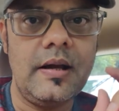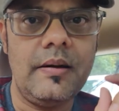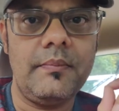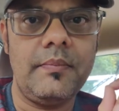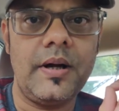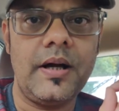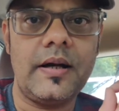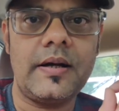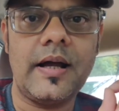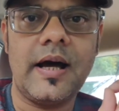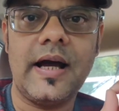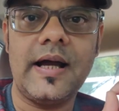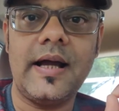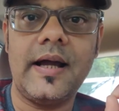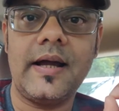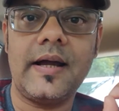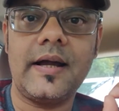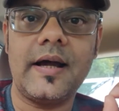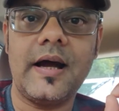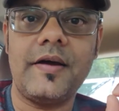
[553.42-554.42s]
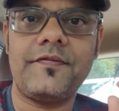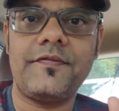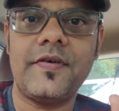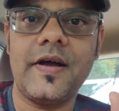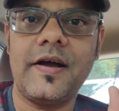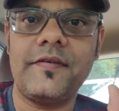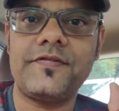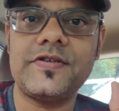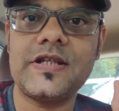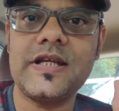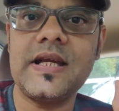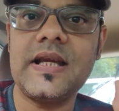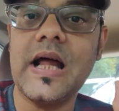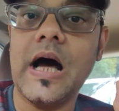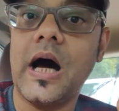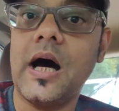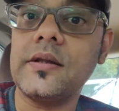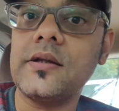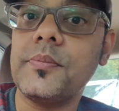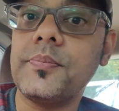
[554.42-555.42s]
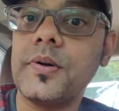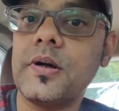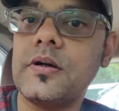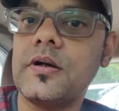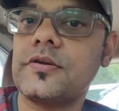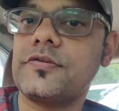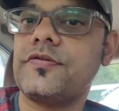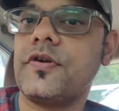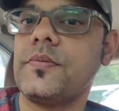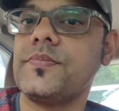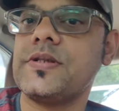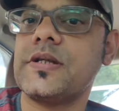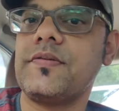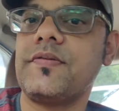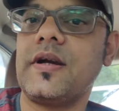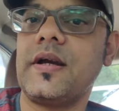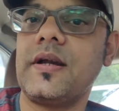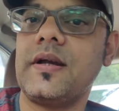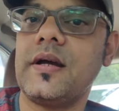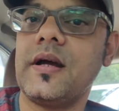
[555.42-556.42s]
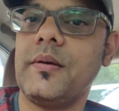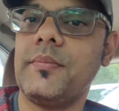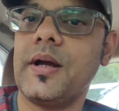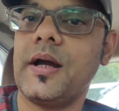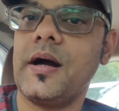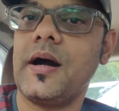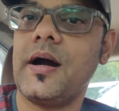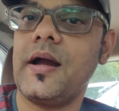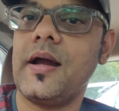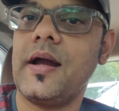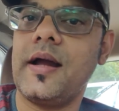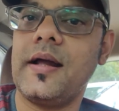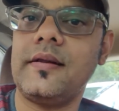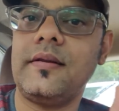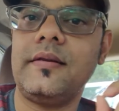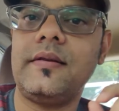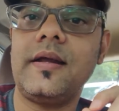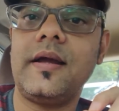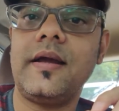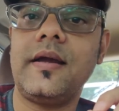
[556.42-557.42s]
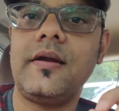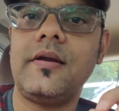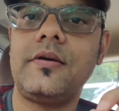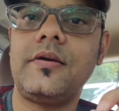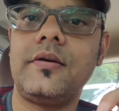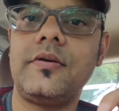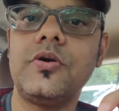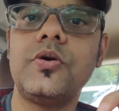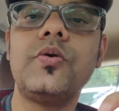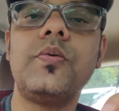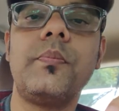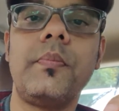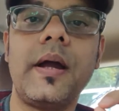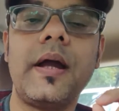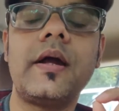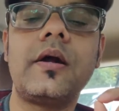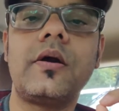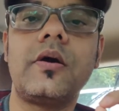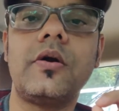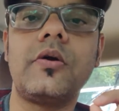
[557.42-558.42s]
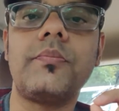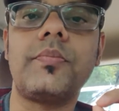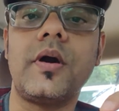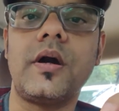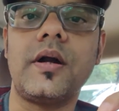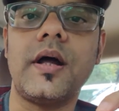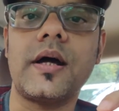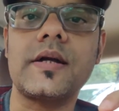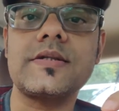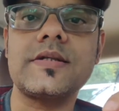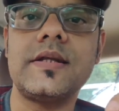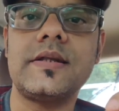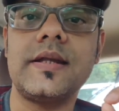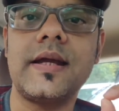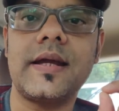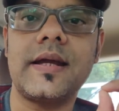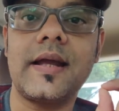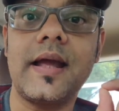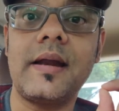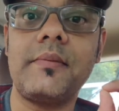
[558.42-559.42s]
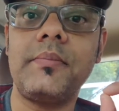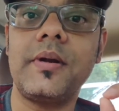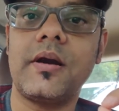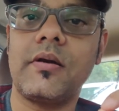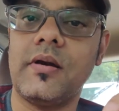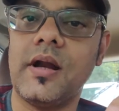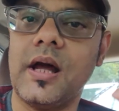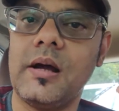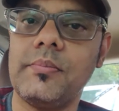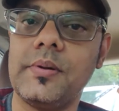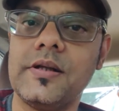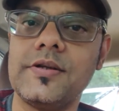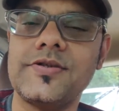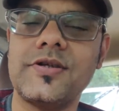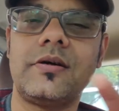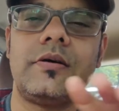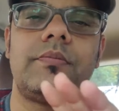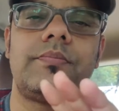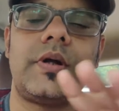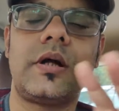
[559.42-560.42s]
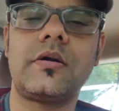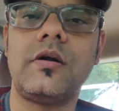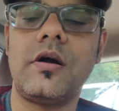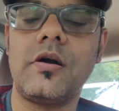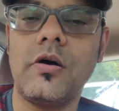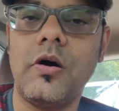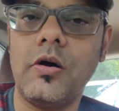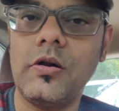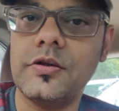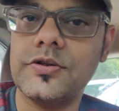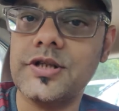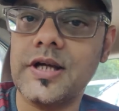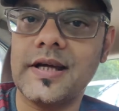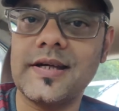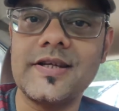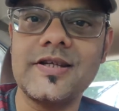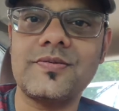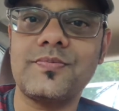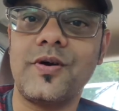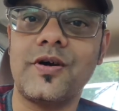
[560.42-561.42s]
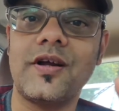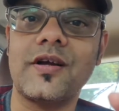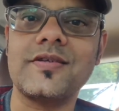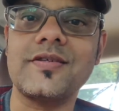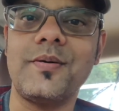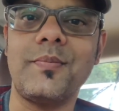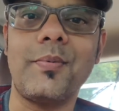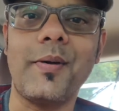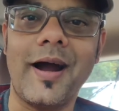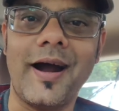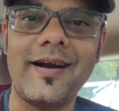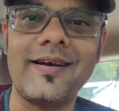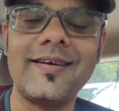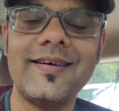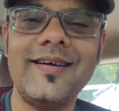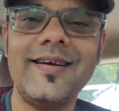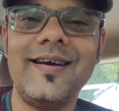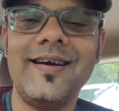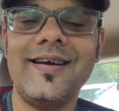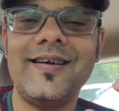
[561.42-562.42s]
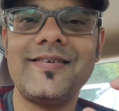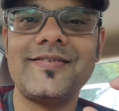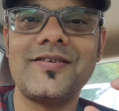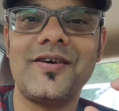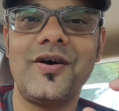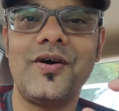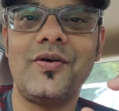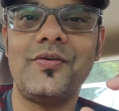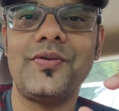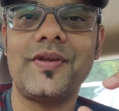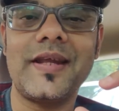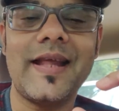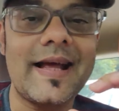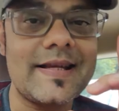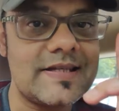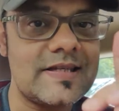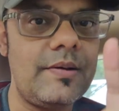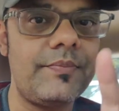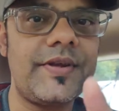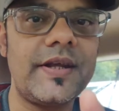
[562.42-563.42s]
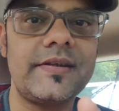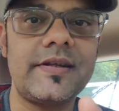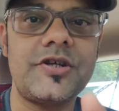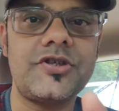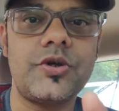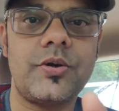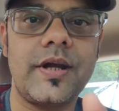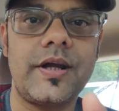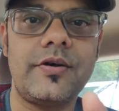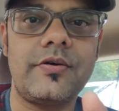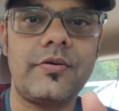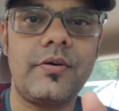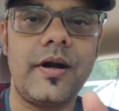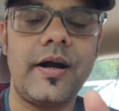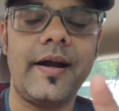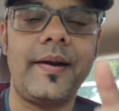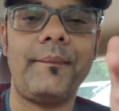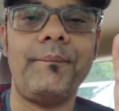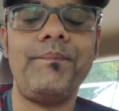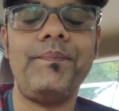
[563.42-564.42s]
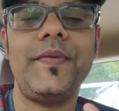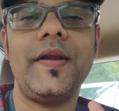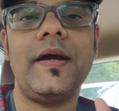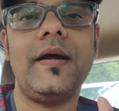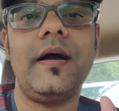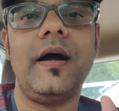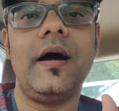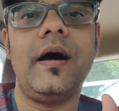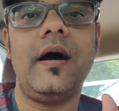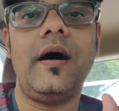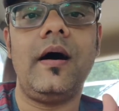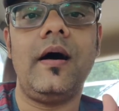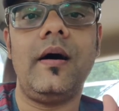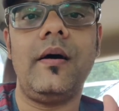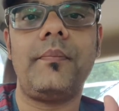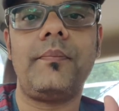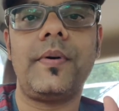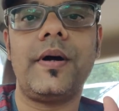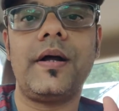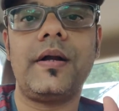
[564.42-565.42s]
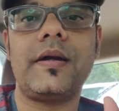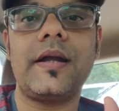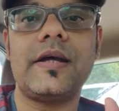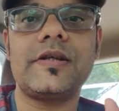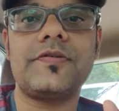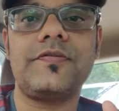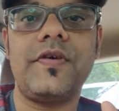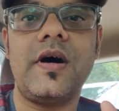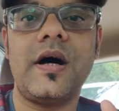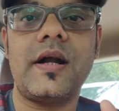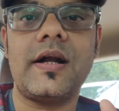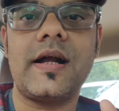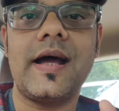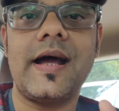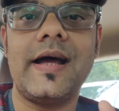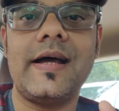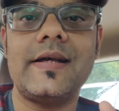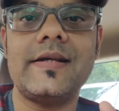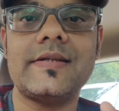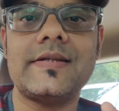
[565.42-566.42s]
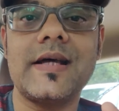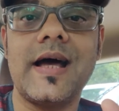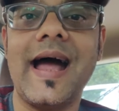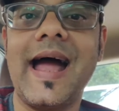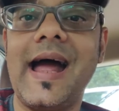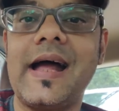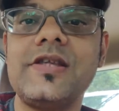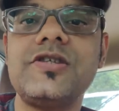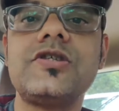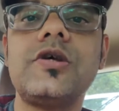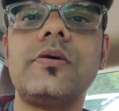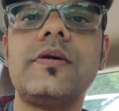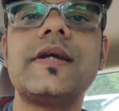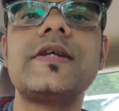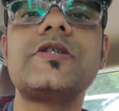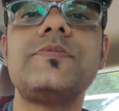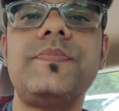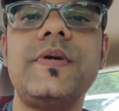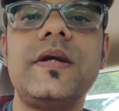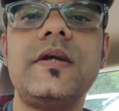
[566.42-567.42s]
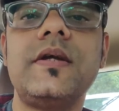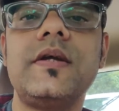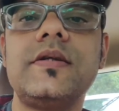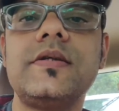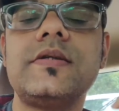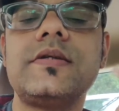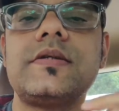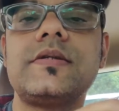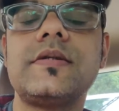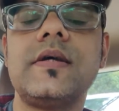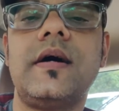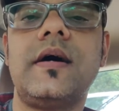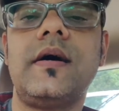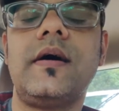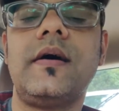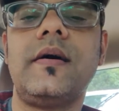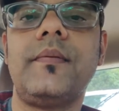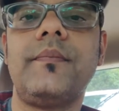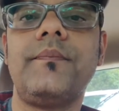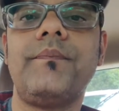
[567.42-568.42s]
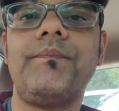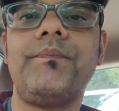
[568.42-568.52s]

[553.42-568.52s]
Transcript: But I, I've, I've seen other products from 70 MAI, and they do make good products, and they can be reliable. So not not all Chinese products are bad. So that's something that you can try. Uh, but as far as a hands-on experience, um,